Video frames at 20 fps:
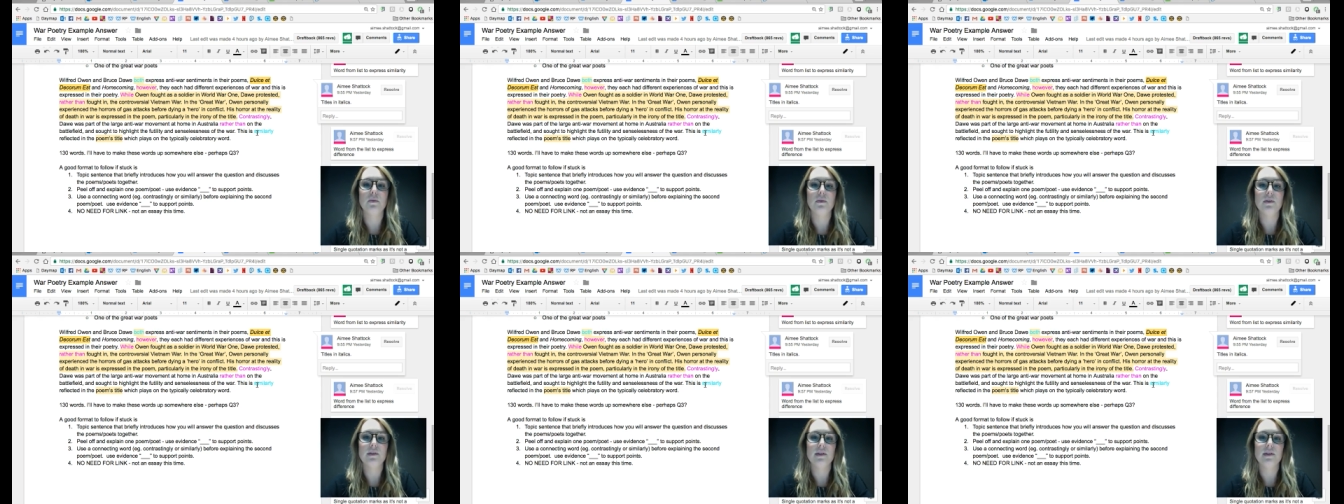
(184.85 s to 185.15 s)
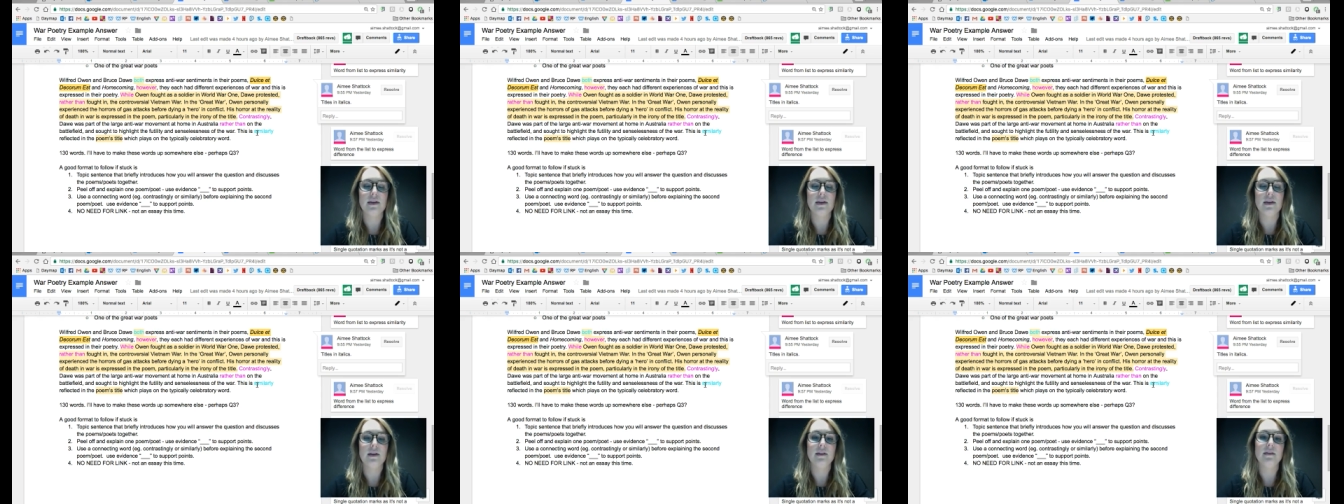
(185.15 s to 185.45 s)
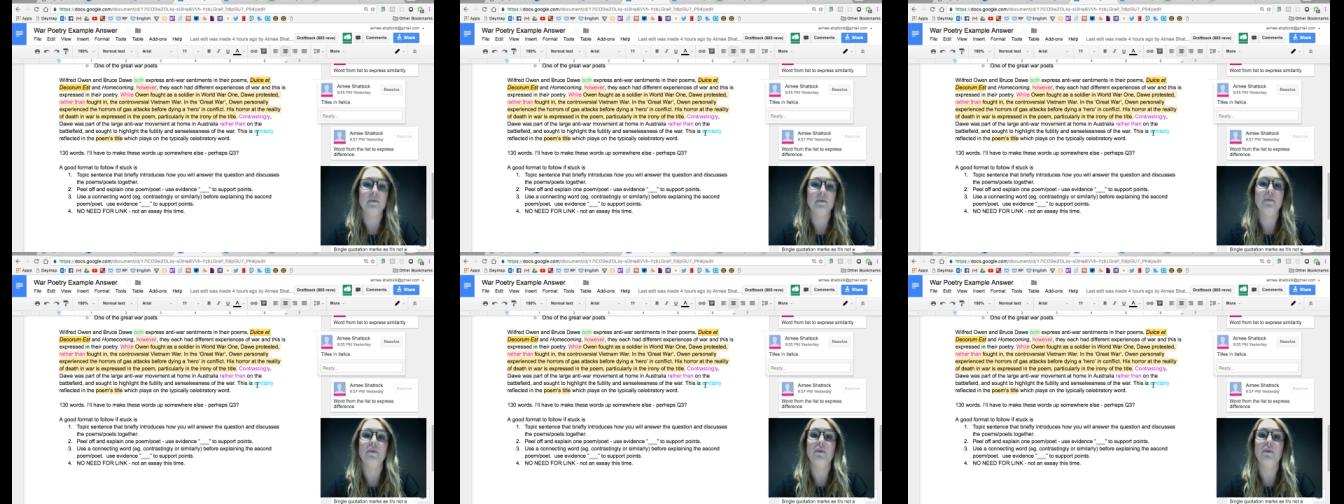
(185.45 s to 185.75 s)

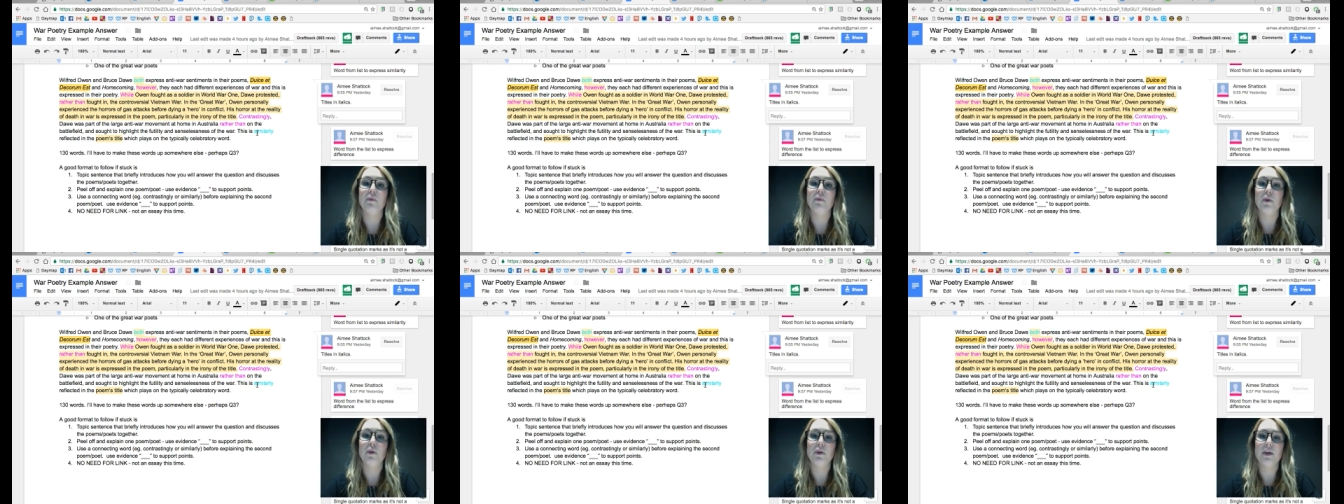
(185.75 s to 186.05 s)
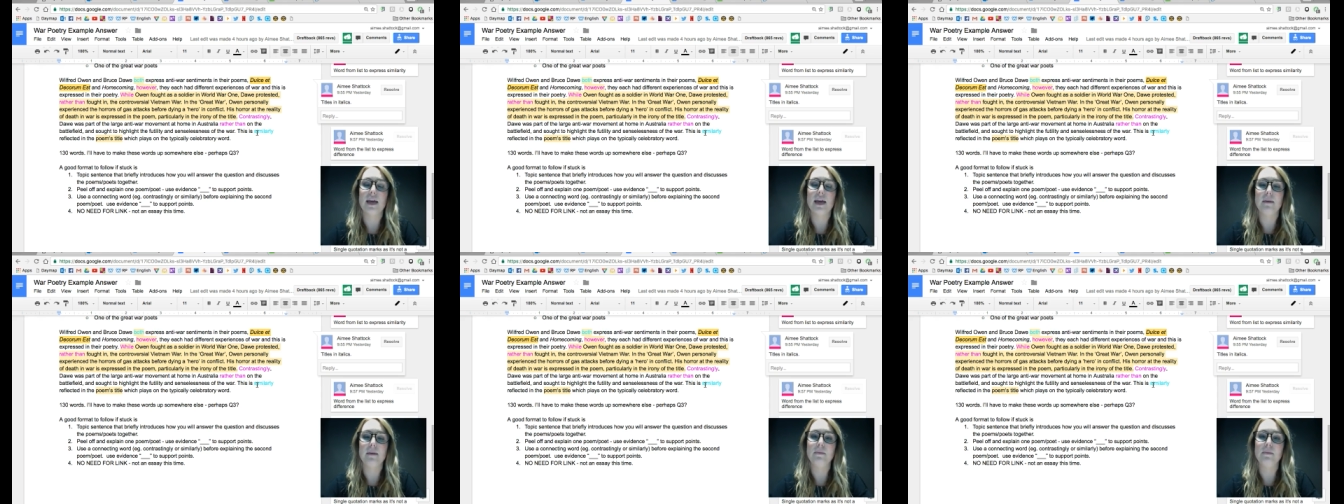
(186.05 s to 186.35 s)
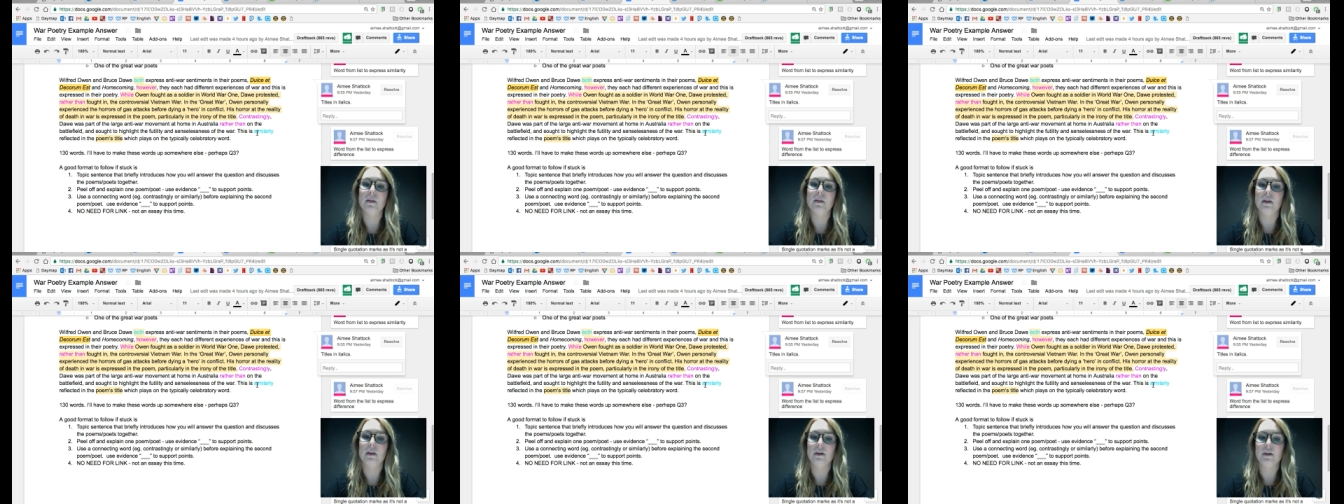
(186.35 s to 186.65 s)
some of the
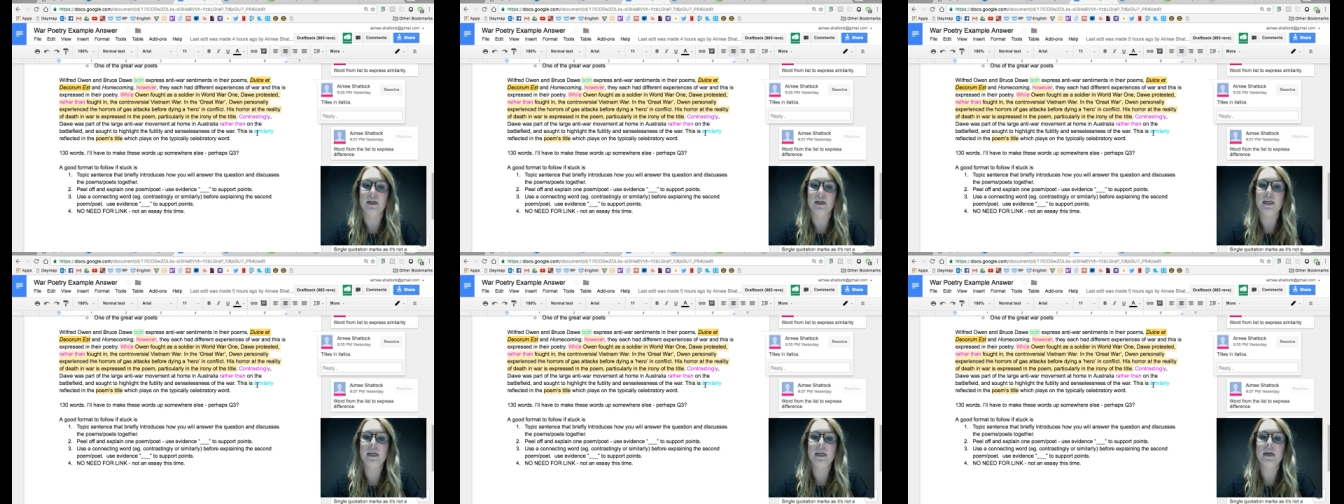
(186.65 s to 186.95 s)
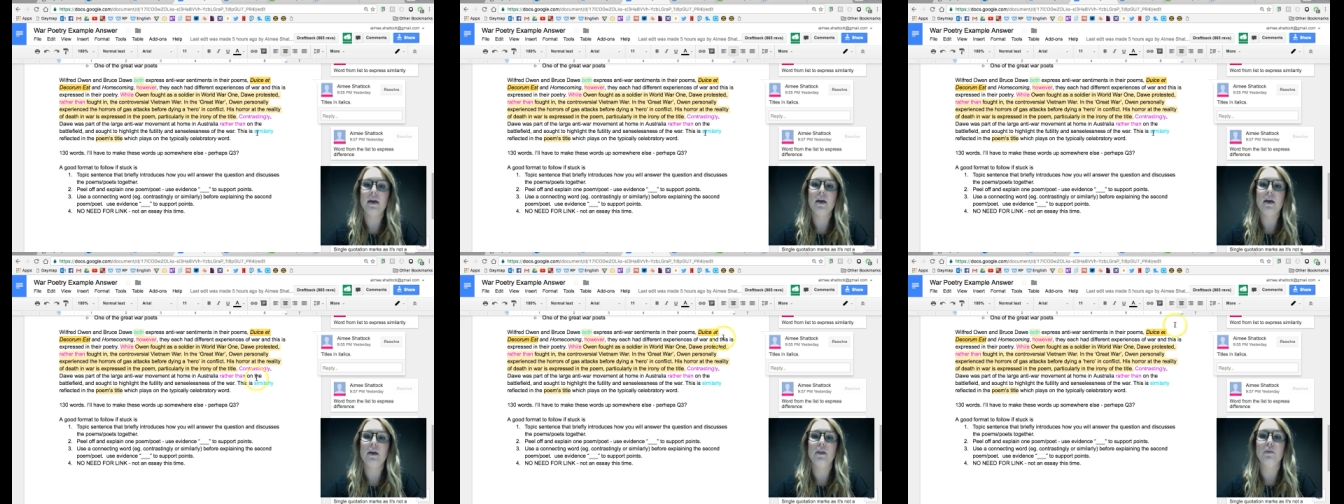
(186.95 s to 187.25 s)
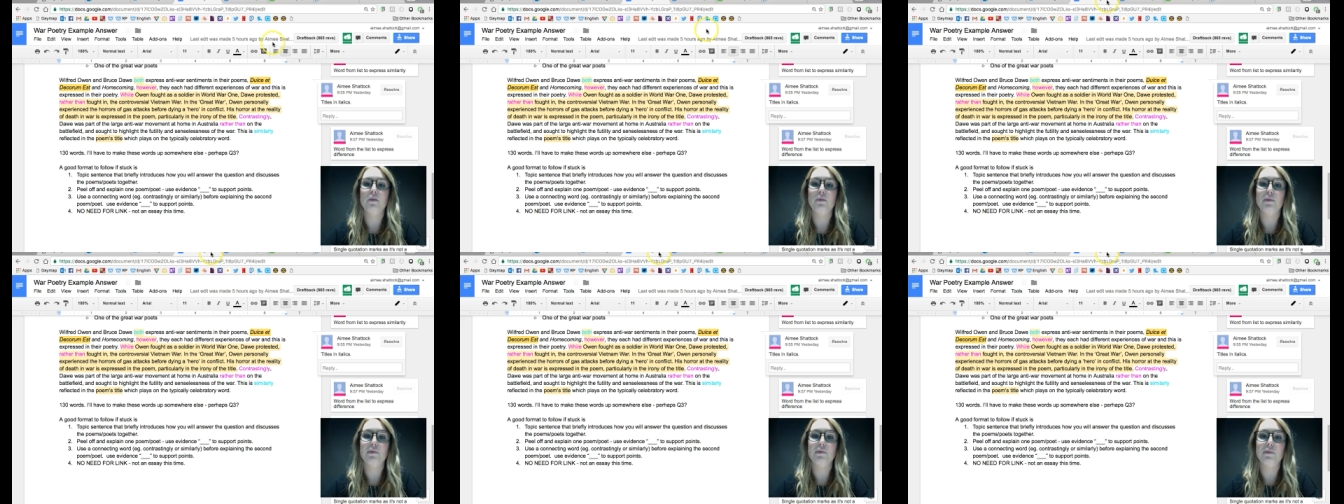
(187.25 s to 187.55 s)
vocabulary
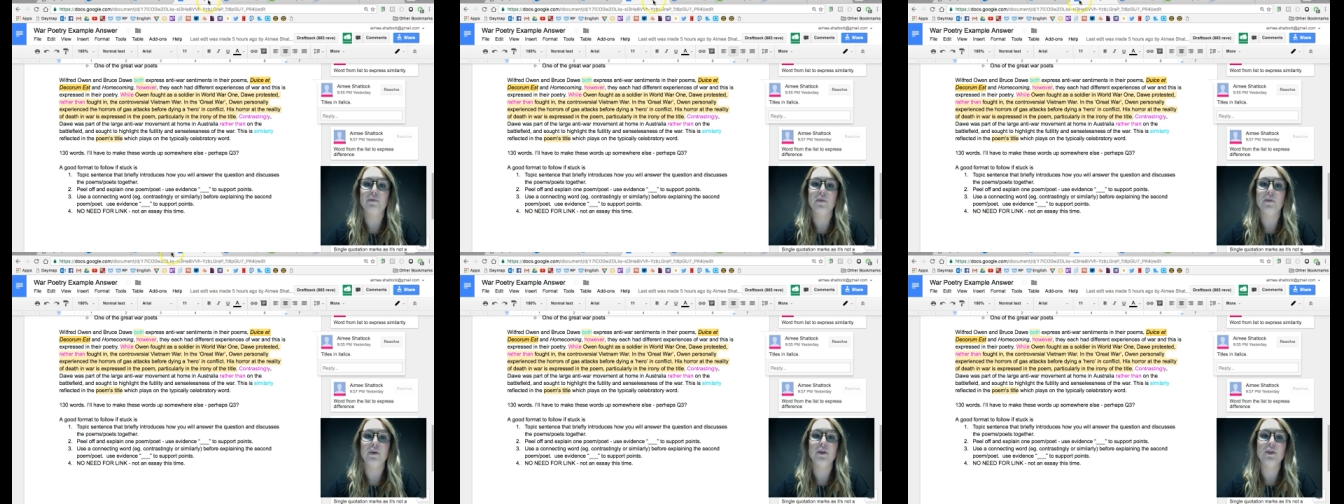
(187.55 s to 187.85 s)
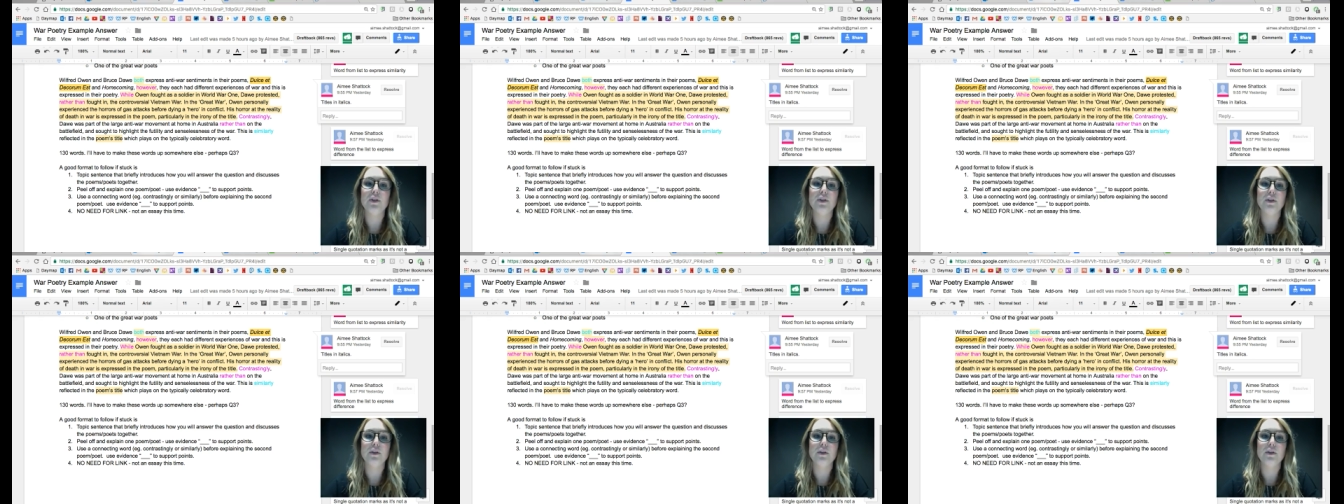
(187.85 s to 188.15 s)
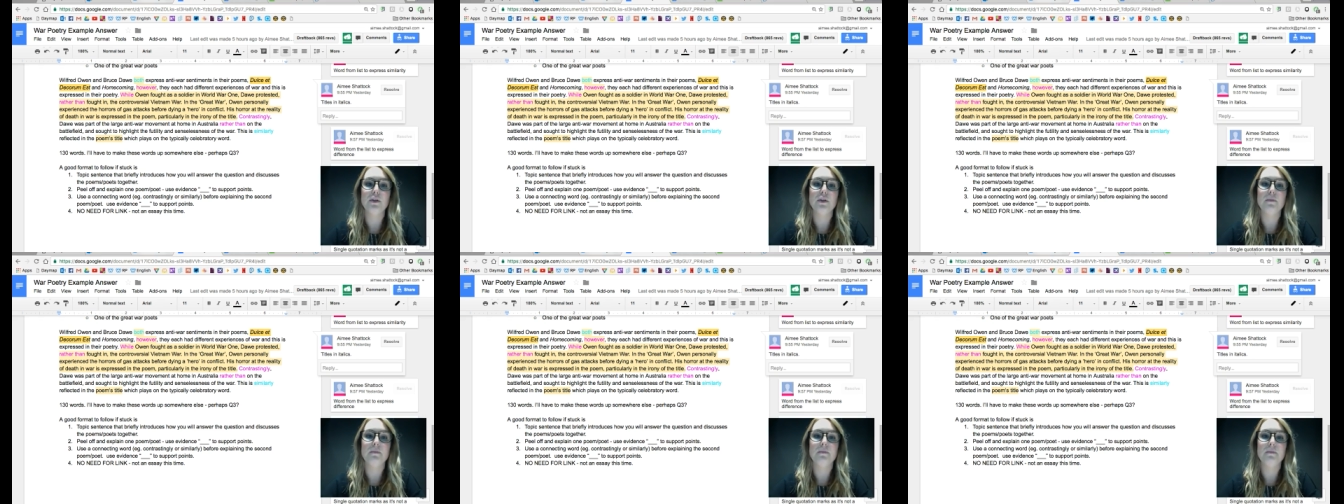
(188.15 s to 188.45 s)
that we've referred
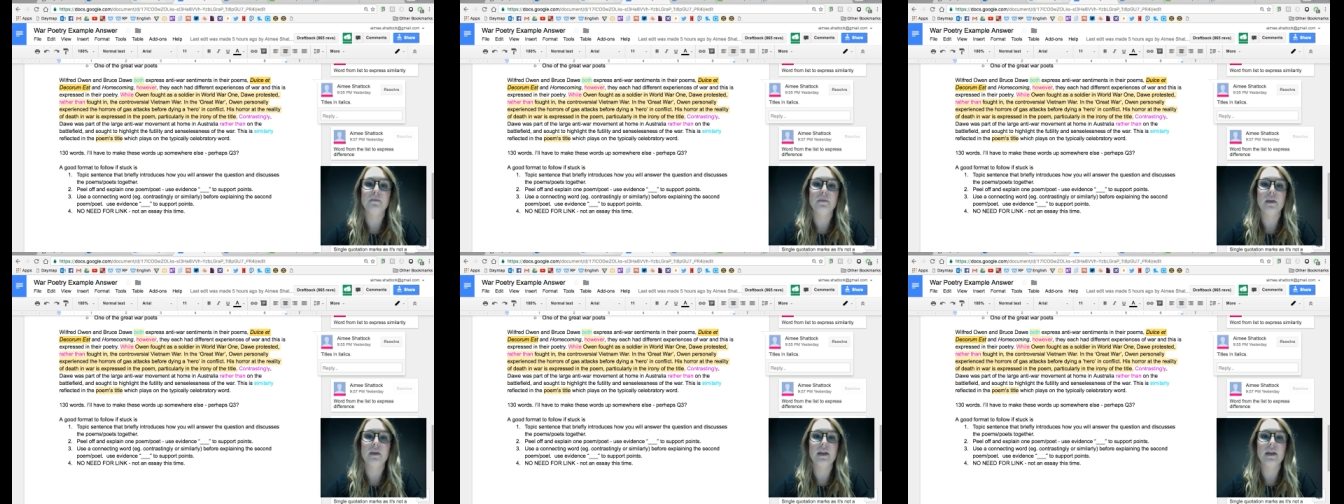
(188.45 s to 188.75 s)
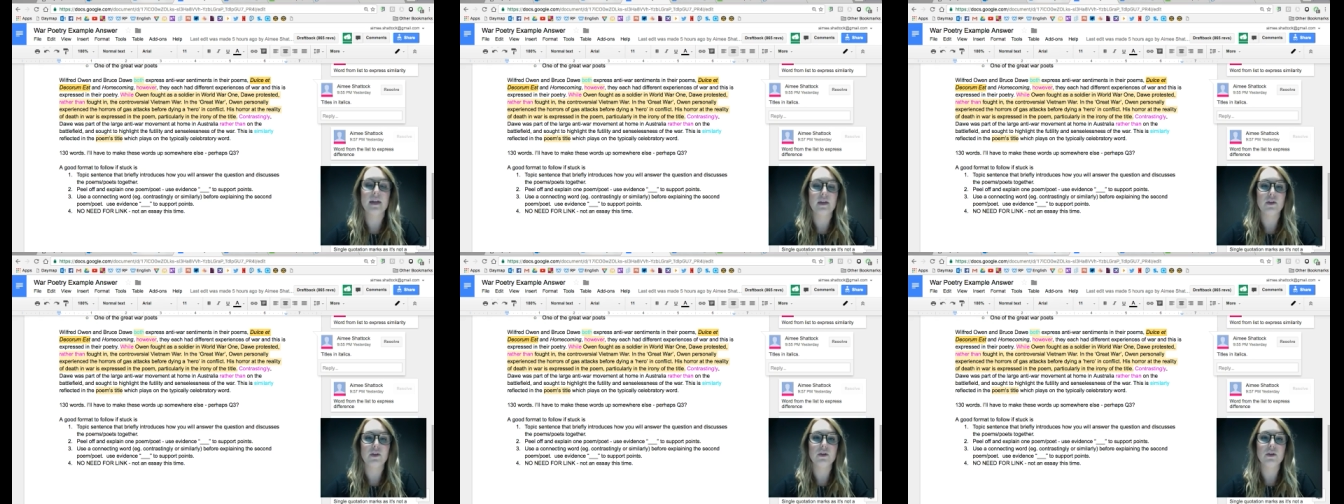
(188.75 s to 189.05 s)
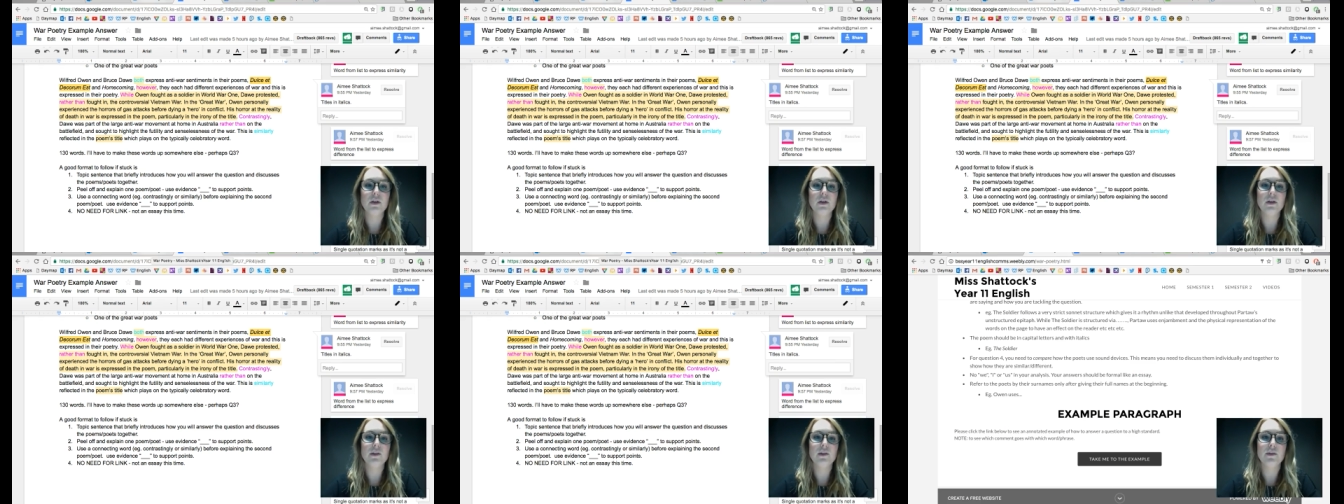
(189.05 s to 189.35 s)
to in our
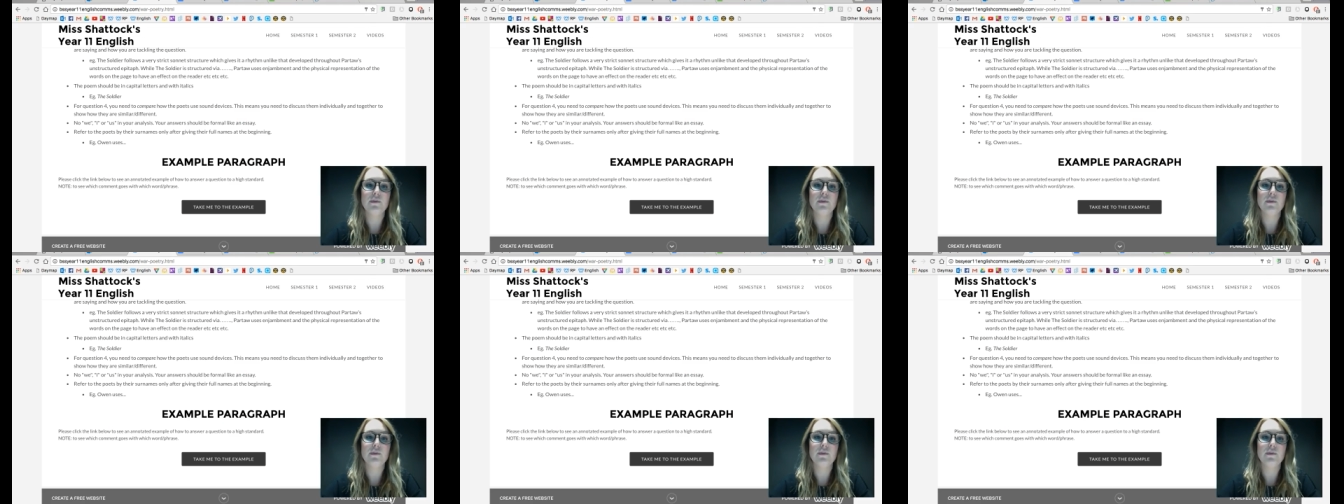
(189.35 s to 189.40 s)
unit.